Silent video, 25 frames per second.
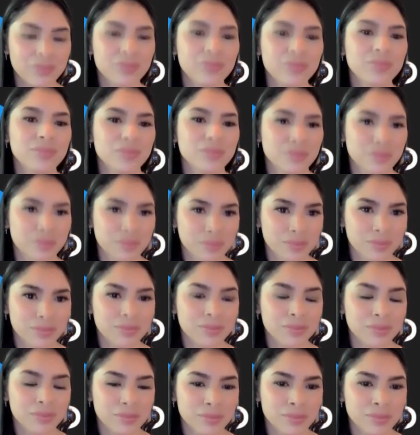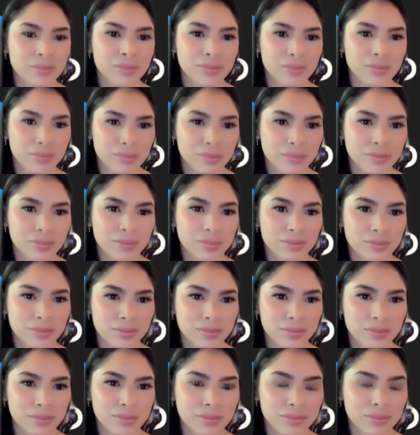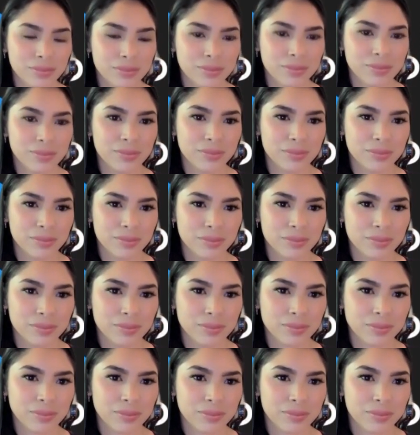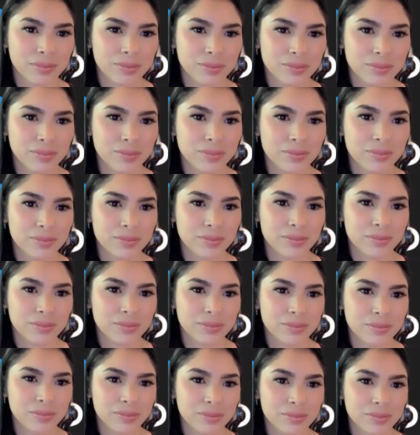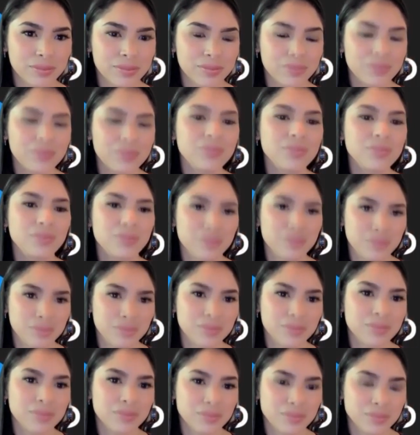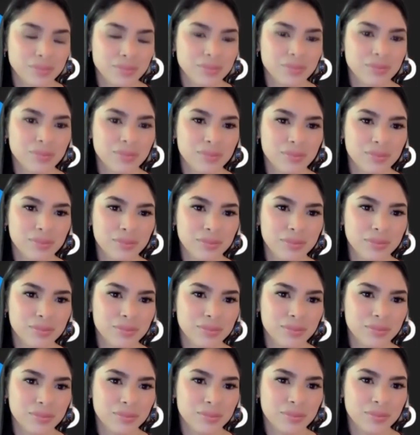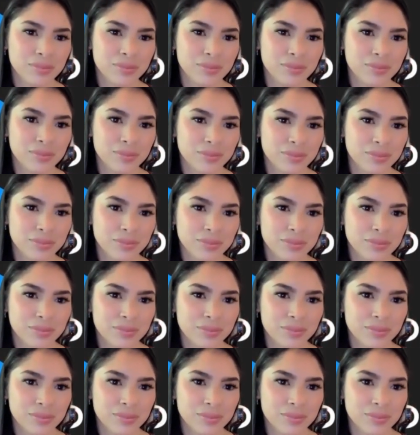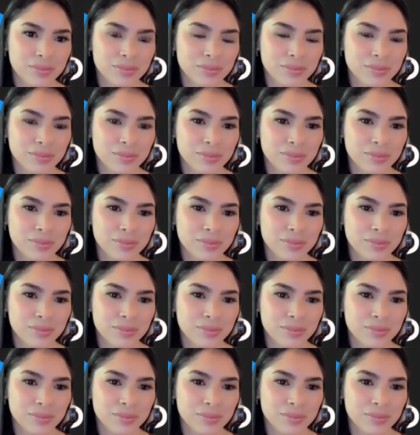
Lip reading: (silent)